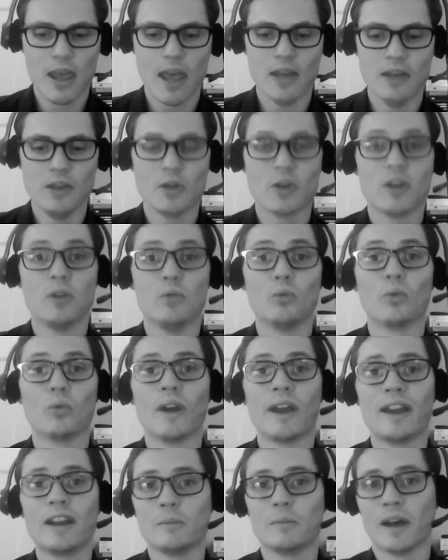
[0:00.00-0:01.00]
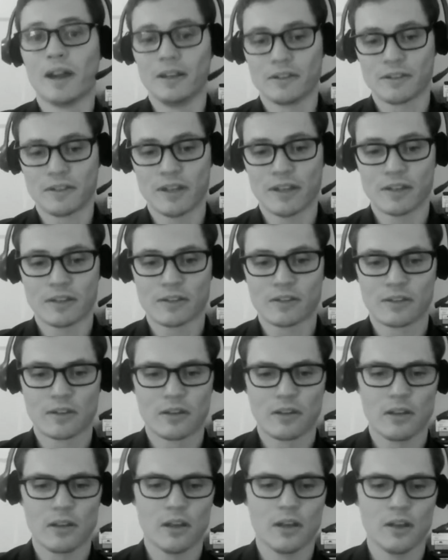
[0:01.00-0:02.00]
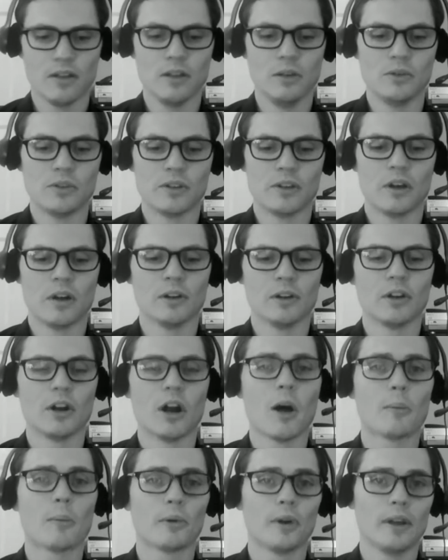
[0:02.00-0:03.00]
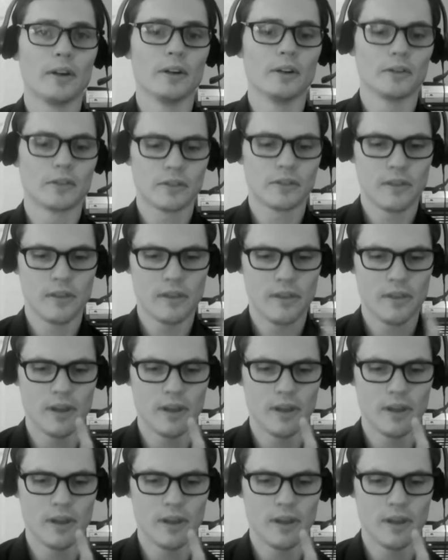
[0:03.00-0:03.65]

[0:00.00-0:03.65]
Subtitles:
and you can randomize this using, under operators,